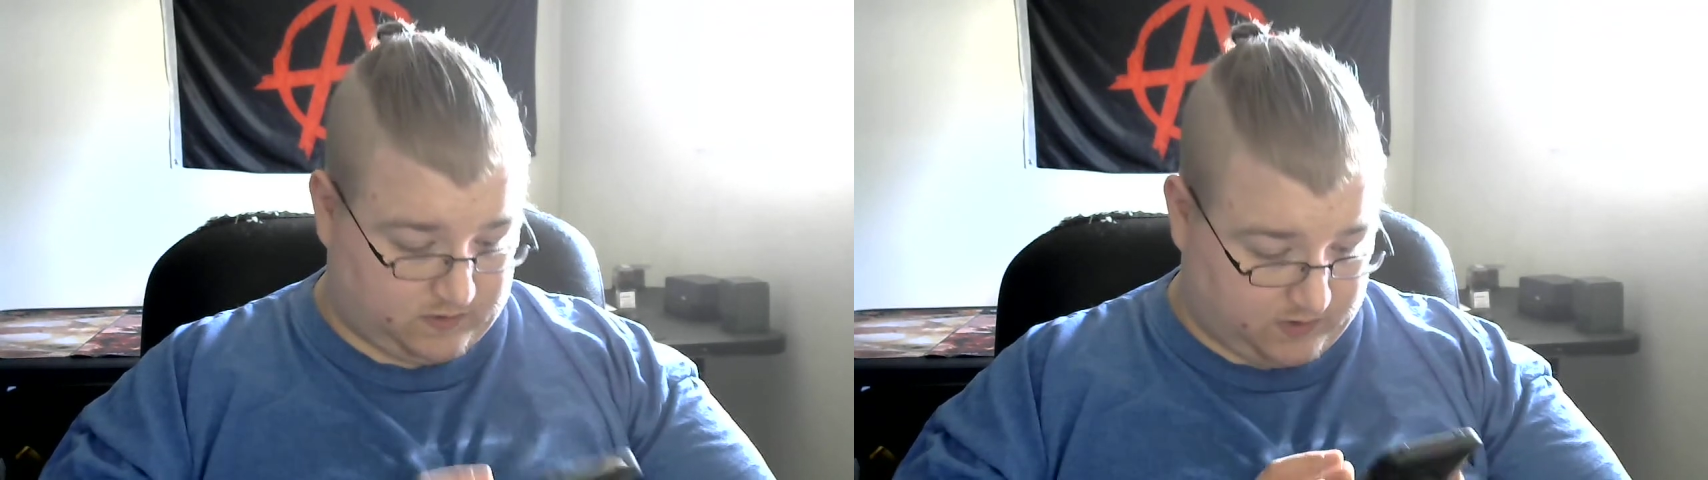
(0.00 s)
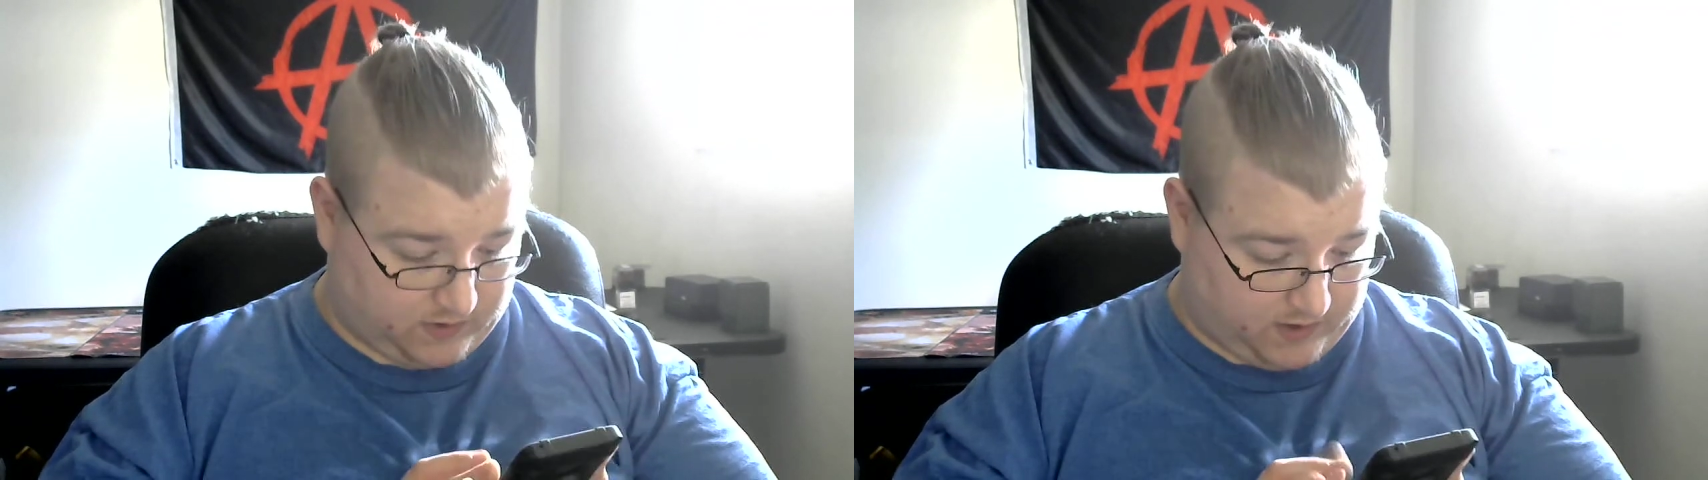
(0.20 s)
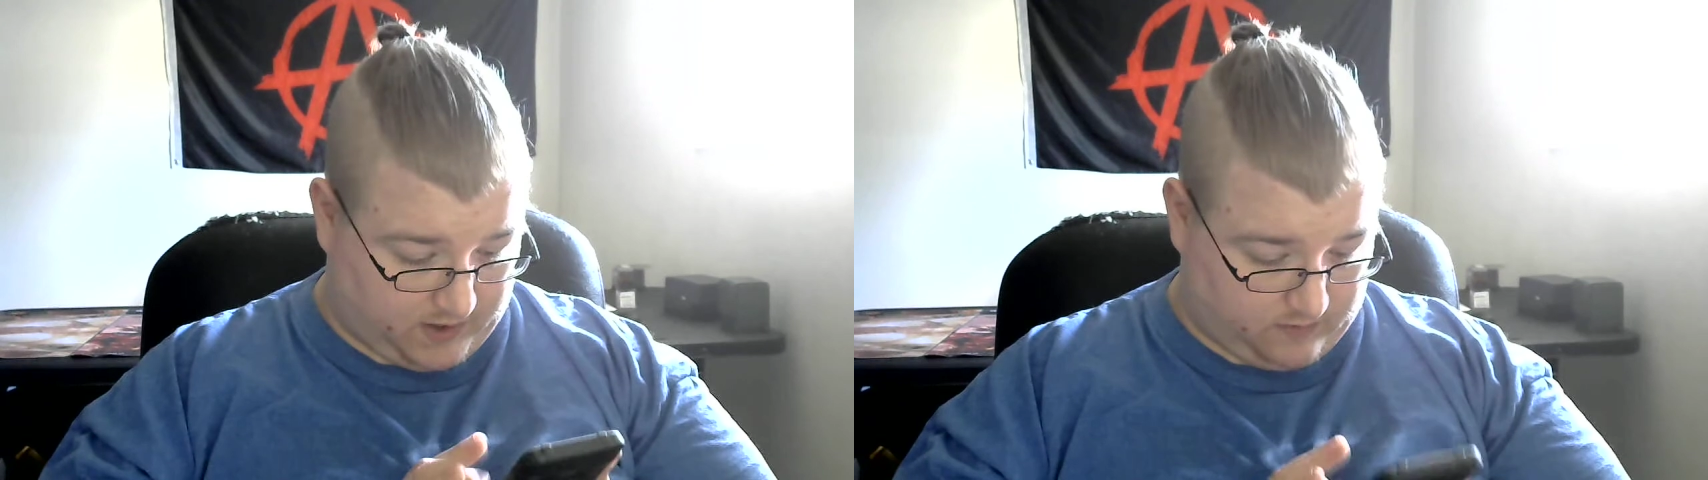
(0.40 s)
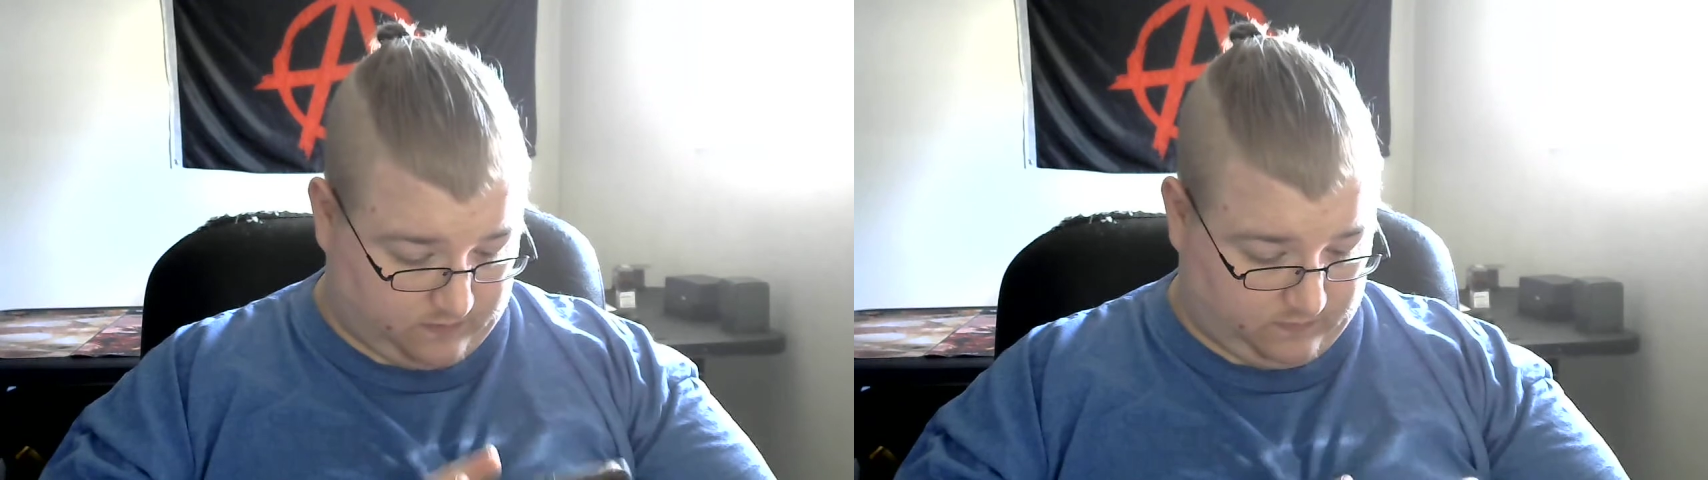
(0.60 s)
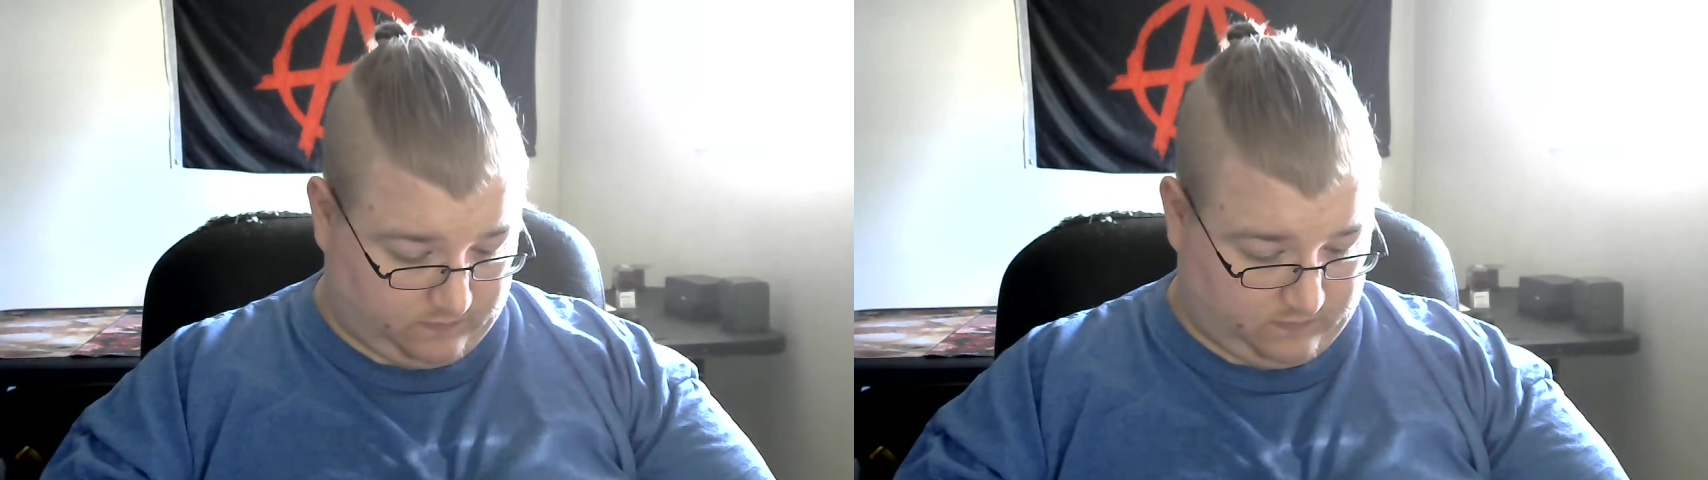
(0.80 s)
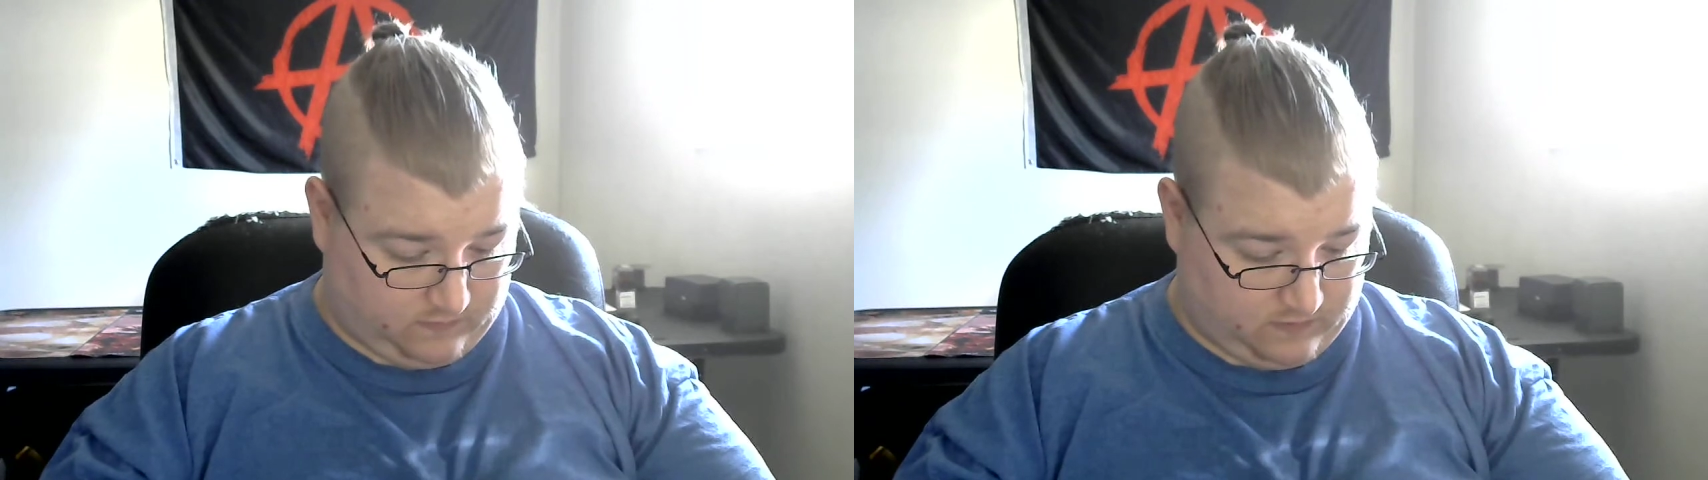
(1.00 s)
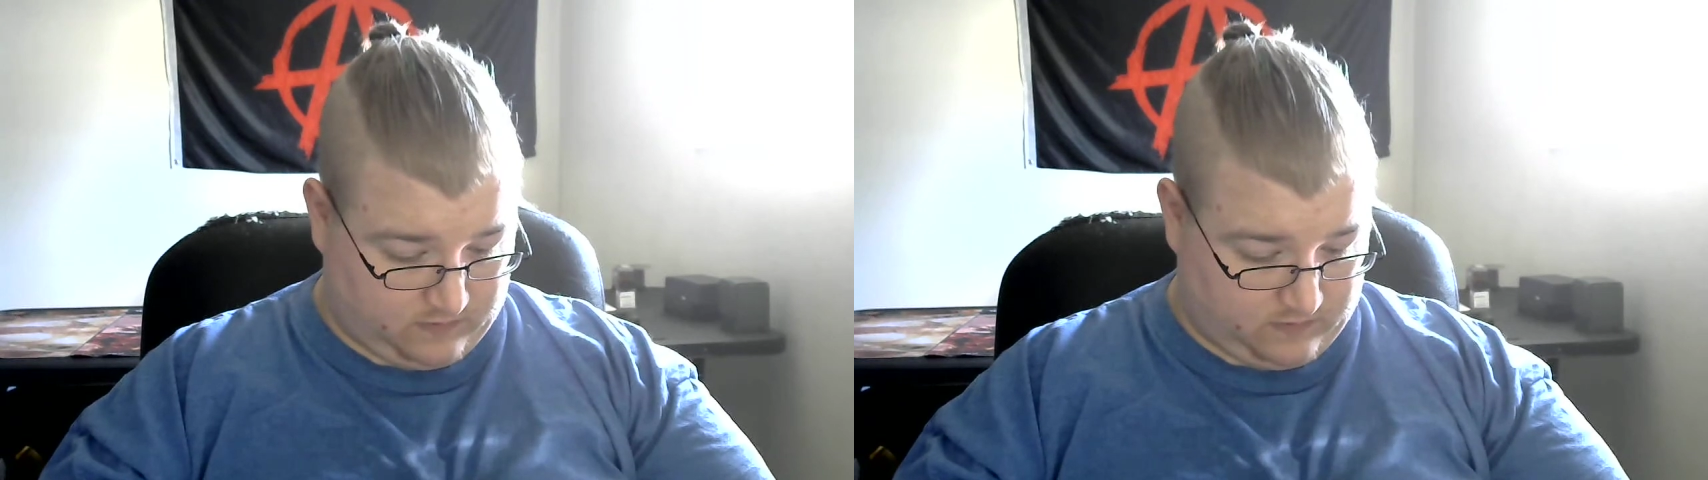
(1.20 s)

announced